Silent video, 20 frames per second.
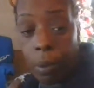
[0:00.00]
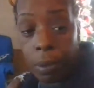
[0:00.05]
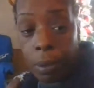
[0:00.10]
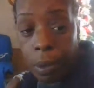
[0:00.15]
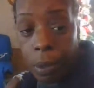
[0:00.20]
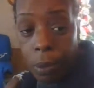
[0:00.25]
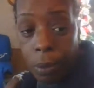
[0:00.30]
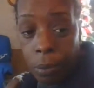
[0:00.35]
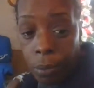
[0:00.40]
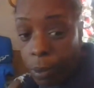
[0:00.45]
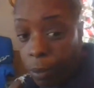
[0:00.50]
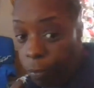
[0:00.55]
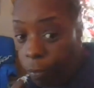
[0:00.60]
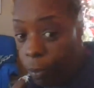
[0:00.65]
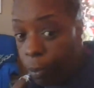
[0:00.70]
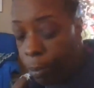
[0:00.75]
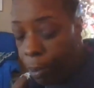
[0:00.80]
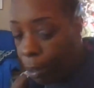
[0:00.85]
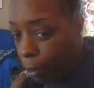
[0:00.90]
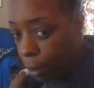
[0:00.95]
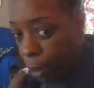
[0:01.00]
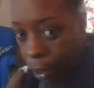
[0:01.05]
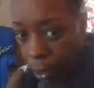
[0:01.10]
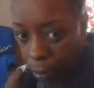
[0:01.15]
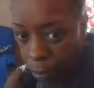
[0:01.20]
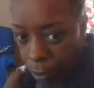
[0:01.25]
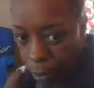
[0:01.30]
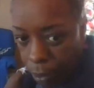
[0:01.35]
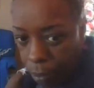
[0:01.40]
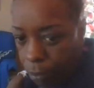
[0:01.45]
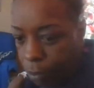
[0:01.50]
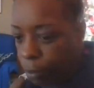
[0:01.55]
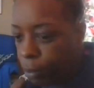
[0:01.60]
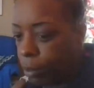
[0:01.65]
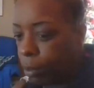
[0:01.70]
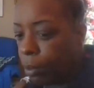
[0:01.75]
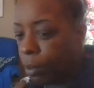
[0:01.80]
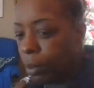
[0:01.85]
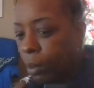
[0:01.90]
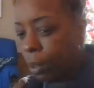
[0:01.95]
one or two when the football game is on,
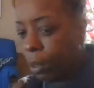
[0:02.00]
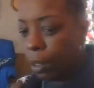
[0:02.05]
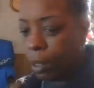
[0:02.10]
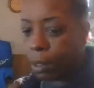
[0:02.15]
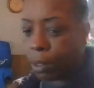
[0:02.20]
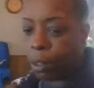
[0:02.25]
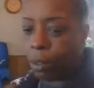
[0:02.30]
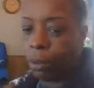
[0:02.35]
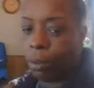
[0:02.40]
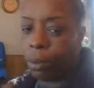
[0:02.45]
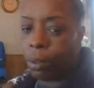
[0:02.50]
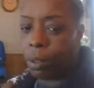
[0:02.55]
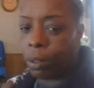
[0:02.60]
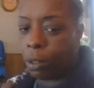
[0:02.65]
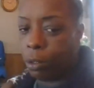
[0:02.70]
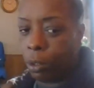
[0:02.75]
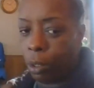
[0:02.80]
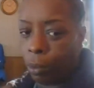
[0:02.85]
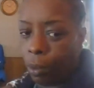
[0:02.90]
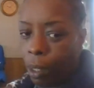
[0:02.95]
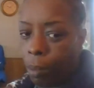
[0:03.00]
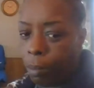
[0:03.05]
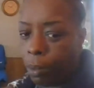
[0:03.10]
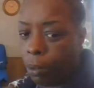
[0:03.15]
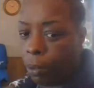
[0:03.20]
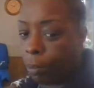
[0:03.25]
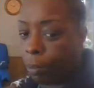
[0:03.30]
and that's cool because you know what I'm